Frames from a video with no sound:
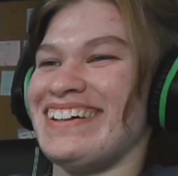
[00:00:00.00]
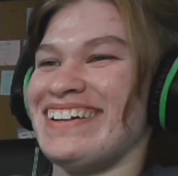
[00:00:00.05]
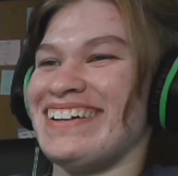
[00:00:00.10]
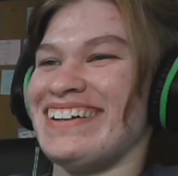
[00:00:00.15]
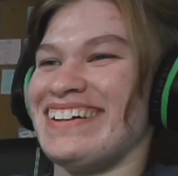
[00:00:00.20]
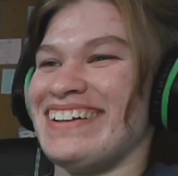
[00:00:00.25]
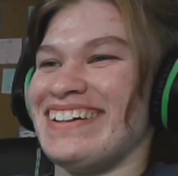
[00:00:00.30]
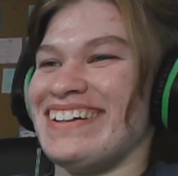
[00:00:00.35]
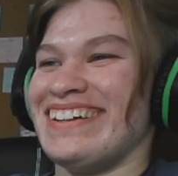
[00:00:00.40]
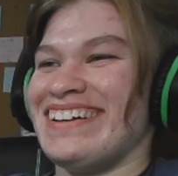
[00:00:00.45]

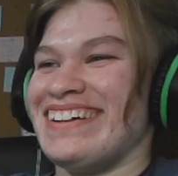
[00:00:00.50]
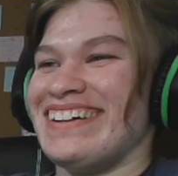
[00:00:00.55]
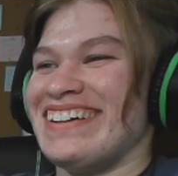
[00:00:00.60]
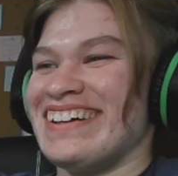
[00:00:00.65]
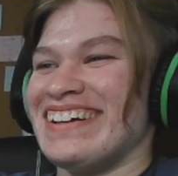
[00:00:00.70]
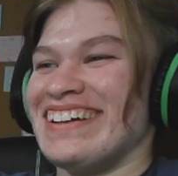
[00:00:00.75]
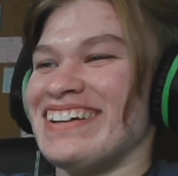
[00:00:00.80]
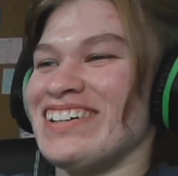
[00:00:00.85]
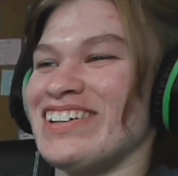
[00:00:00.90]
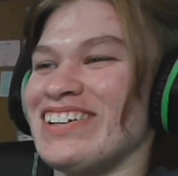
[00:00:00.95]
Hey,
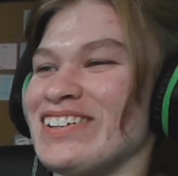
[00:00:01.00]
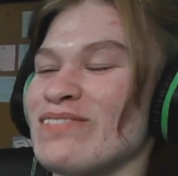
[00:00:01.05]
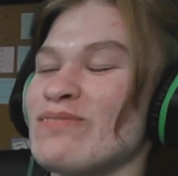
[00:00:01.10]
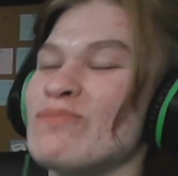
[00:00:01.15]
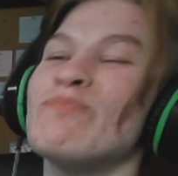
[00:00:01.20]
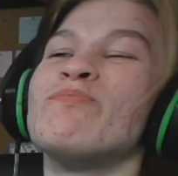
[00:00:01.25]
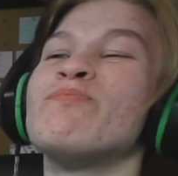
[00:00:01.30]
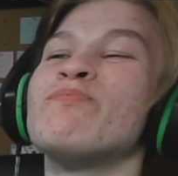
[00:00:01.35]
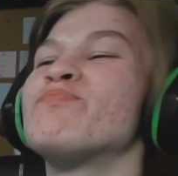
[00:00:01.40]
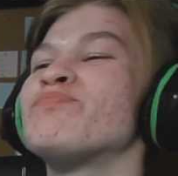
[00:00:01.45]
why
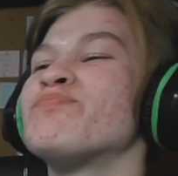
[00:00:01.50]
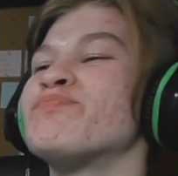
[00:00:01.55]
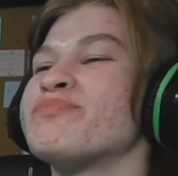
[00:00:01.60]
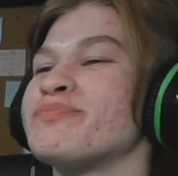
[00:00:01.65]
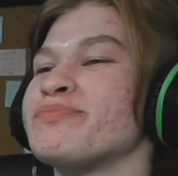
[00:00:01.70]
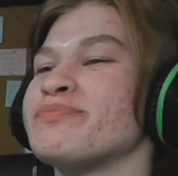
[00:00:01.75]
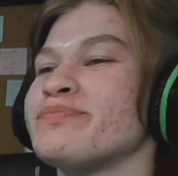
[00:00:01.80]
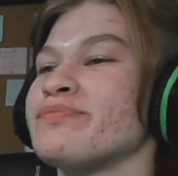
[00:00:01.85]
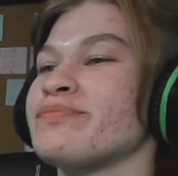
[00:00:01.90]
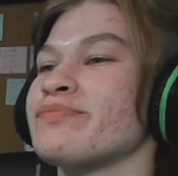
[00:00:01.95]
don't you go
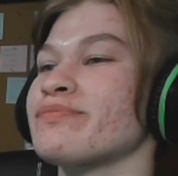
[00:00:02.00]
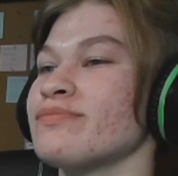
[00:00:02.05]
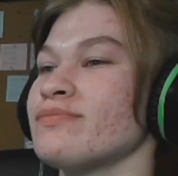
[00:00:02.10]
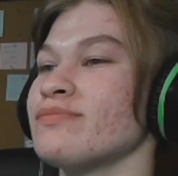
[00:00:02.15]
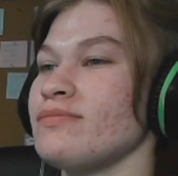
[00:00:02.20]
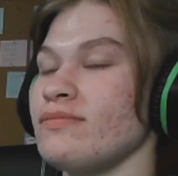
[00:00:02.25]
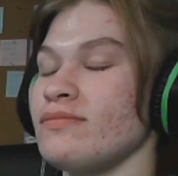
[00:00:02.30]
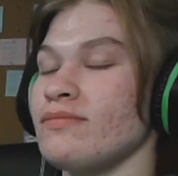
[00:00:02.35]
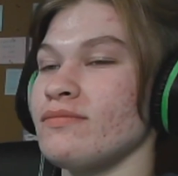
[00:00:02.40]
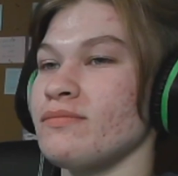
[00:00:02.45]
next?
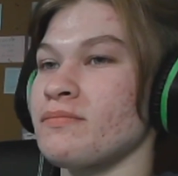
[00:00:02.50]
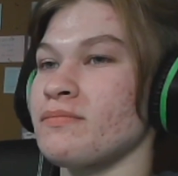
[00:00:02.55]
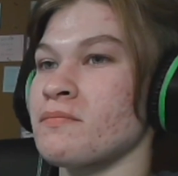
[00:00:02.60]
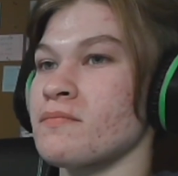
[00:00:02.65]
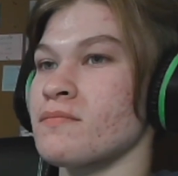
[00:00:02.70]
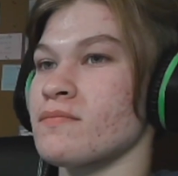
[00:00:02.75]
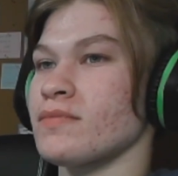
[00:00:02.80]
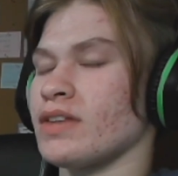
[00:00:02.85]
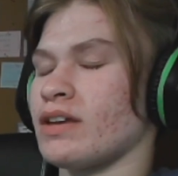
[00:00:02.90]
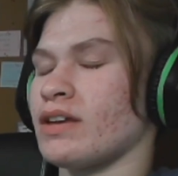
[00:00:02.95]

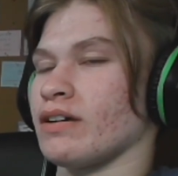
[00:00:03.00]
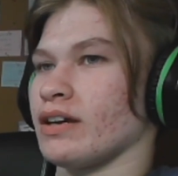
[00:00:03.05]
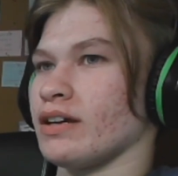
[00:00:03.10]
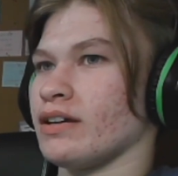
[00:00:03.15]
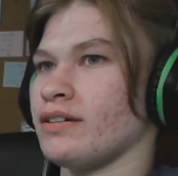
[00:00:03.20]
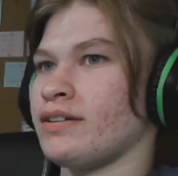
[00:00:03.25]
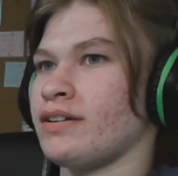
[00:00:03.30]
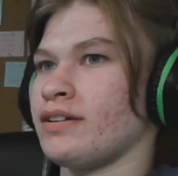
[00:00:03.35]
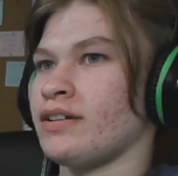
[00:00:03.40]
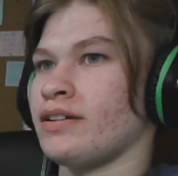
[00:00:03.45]
Okay.
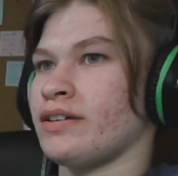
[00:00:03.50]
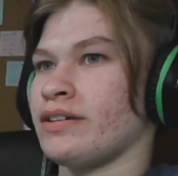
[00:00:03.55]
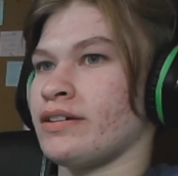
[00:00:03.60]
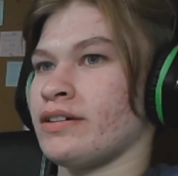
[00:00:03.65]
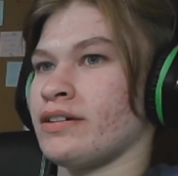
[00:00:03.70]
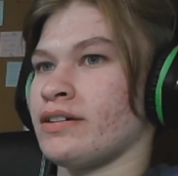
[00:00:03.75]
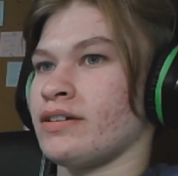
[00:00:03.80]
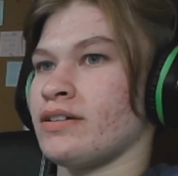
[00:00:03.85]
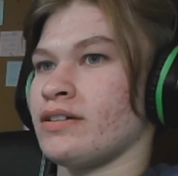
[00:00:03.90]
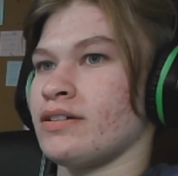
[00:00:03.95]

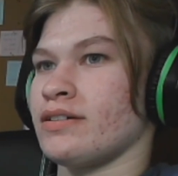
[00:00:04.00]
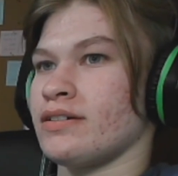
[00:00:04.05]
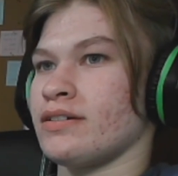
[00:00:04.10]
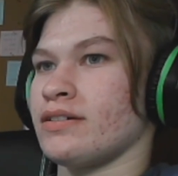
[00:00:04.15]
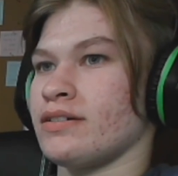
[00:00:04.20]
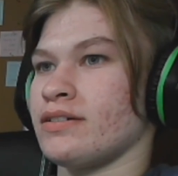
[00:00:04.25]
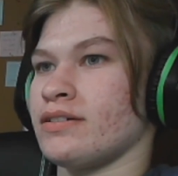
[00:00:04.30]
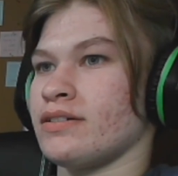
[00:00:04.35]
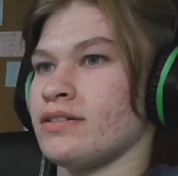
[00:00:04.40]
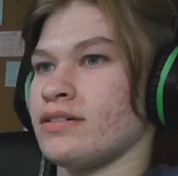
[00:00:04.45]

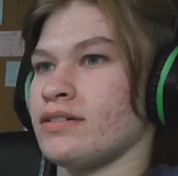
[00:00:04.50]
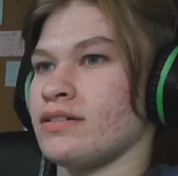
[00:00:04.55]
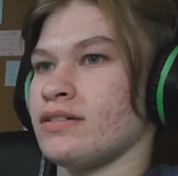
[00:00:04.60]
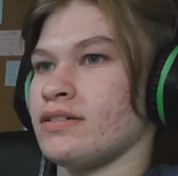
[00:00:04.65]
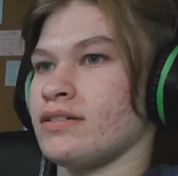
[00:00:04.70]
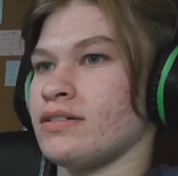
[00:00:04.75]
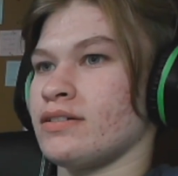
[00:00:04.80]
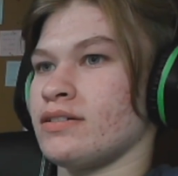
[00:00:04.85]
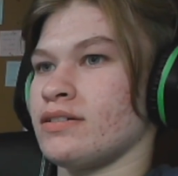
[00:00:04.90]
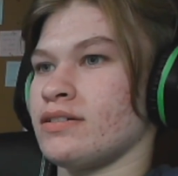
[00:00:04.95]

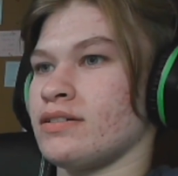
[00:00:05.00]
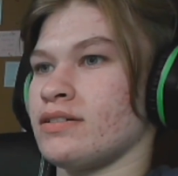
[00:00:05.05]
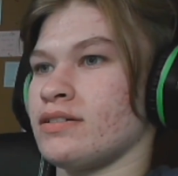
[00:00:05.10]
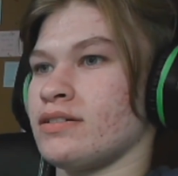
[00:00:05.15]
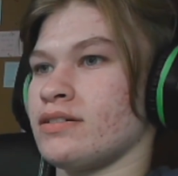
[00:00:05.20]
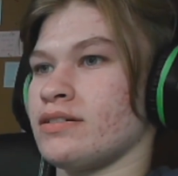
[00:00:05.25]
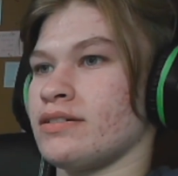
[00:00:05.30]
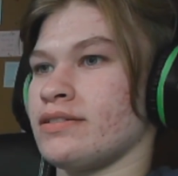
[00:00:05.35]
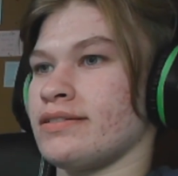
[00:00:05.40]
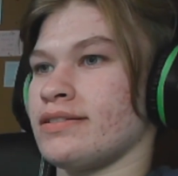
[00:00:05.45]
Sure.
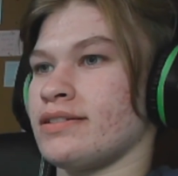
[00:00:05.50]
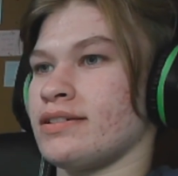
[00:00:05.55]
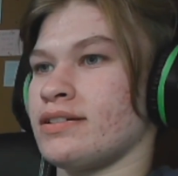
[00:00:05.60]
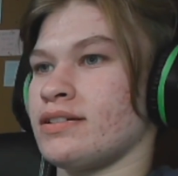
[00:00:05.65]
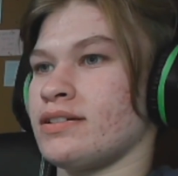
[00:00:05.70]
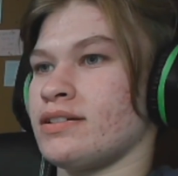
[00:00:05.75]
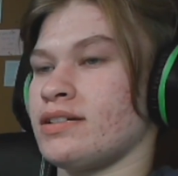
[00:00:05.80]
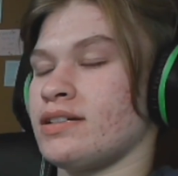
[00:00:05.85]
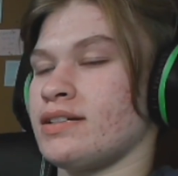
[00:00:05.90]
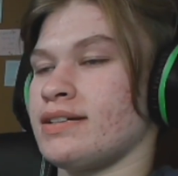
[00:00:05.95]
Why
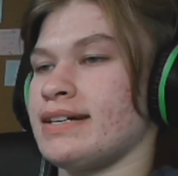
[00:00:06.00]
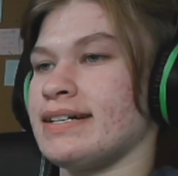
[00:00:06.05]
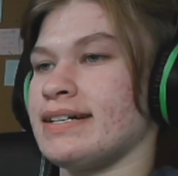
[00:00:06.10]
not?